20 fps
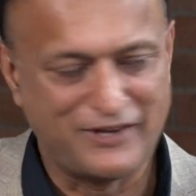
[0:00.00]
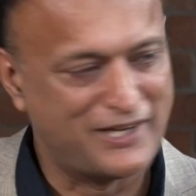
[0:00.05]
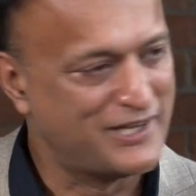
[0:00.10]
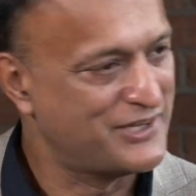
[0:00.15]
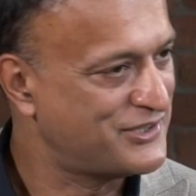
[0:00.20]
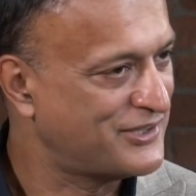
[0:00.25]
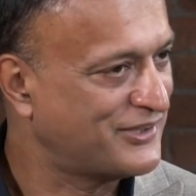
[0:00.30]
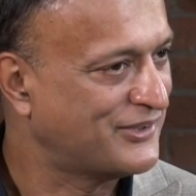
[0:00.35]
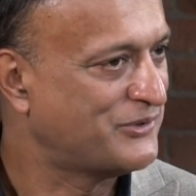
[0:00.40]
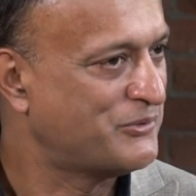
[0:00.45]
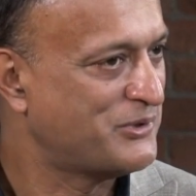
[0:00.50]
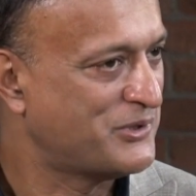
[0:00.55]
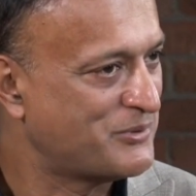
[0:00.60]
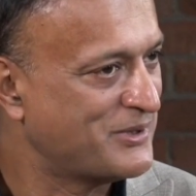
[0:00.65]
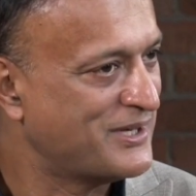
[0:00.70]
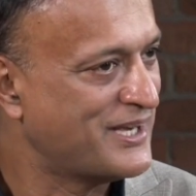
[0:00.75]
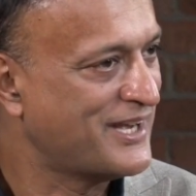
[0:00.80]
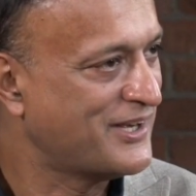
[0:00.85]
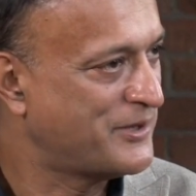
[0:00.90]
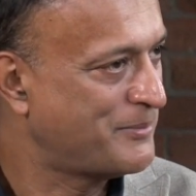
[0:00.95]
villages which were
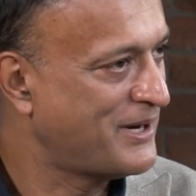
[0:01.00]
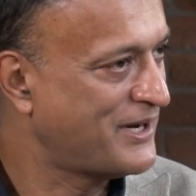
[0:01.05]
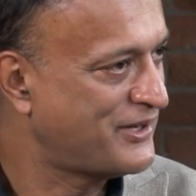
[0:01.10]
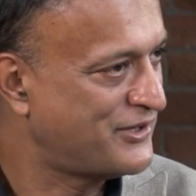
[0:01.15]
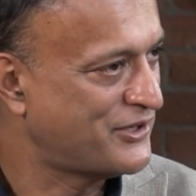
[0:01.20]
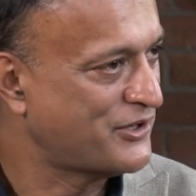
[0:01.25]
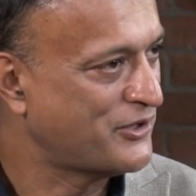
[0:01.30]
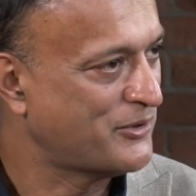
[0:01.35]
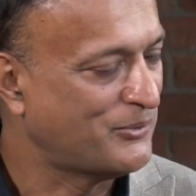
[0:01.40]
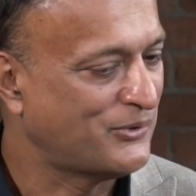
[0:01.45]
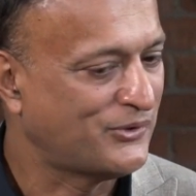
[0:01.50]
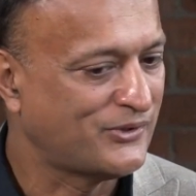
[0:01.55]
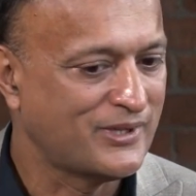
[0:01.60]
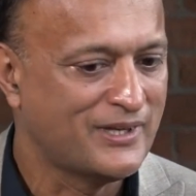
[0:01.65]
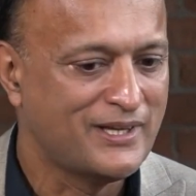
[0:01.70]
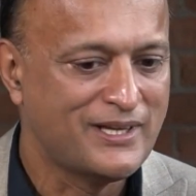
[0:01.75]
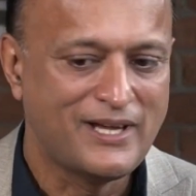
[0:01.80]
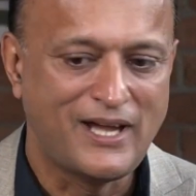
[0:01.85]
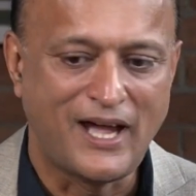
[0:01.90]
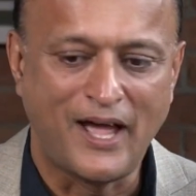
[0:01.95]
linked by tubes.
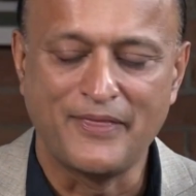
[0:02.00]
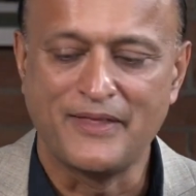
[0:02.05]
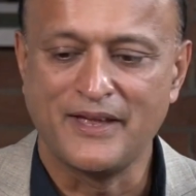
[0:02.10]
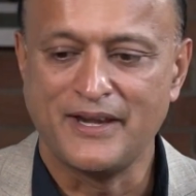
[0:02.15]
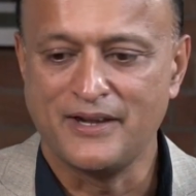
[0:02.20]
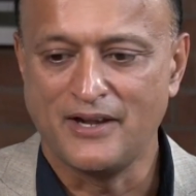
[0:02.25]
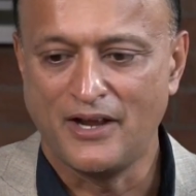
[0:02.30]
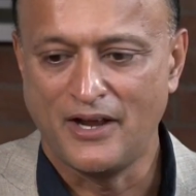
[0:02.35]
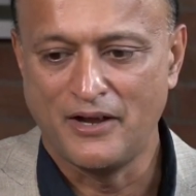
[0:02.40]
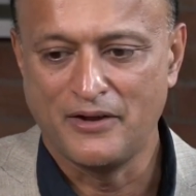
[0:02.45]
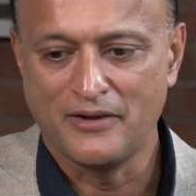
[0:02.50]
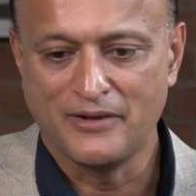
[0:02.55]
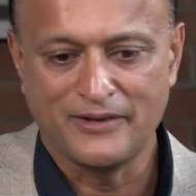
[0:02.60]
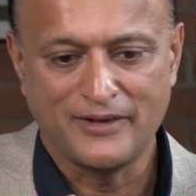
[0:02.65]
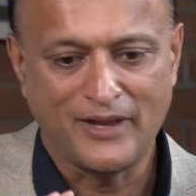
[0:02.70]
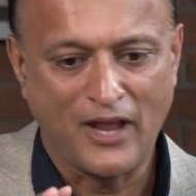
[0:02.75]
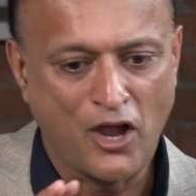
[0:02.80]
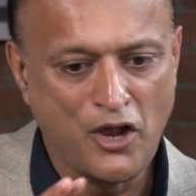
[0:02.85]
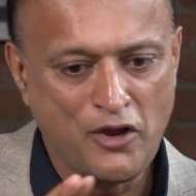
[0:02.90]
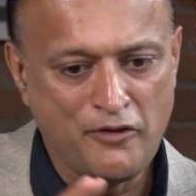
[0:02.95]
And then
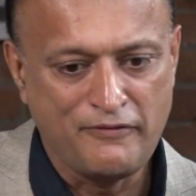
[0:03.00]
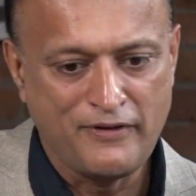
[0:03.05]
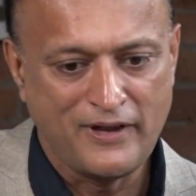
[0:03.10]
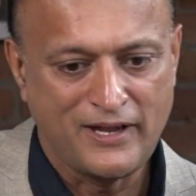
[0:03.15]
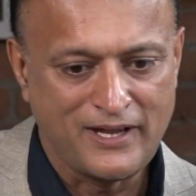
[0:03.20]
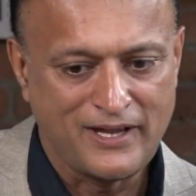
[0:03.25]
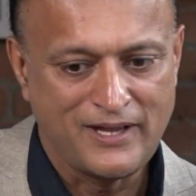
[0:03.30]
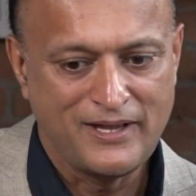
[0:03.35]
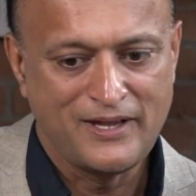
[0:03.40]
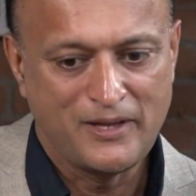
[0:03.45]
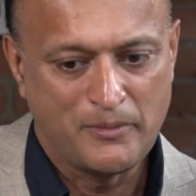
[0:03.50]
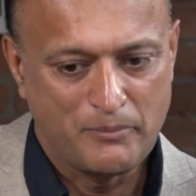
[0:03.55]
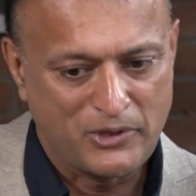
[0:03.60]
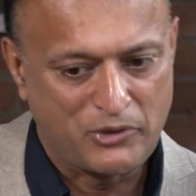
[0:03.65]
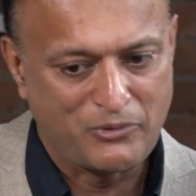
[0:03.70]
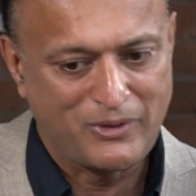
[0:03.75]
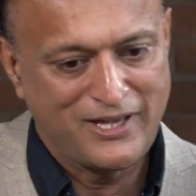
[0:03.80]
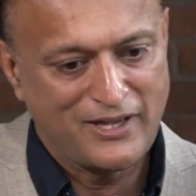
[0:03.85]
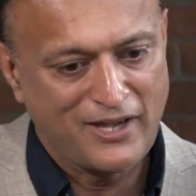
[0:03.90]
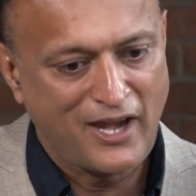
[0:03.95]
over
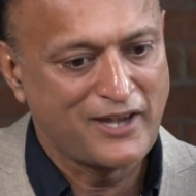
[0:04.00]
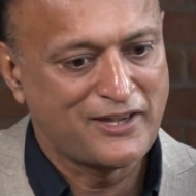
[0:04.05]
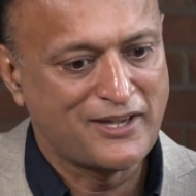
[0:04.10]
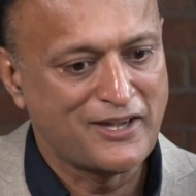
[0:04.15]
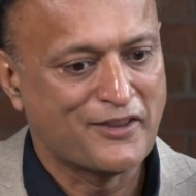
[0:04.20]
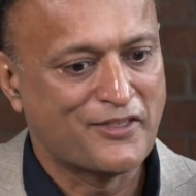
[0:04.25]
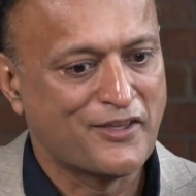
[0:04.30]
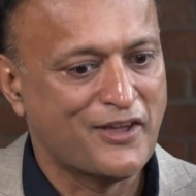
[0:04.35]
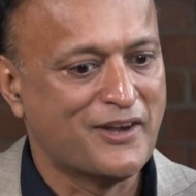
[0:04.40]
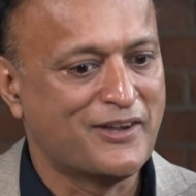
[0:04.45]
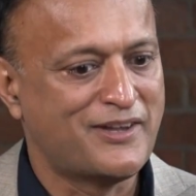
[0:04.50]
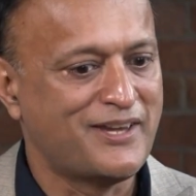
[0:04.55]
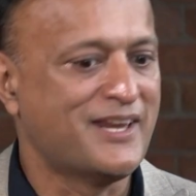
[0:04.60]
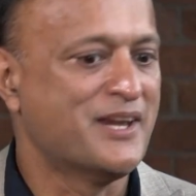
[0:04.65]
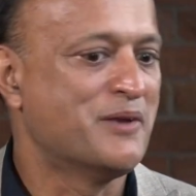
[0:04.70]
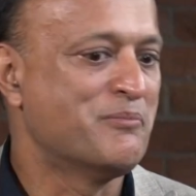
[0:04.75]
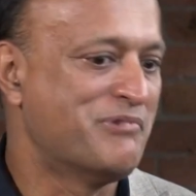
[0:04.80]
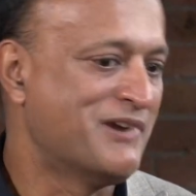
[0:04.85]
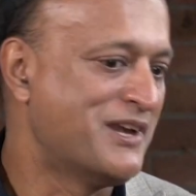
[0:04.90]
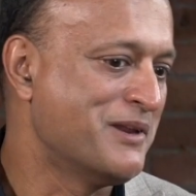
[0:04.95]
between 1930
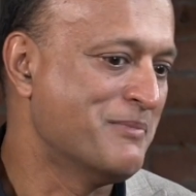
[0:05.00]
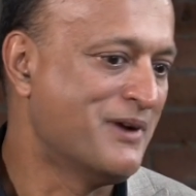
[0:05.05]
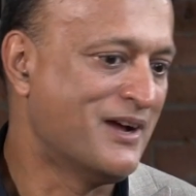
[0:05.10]
and pretty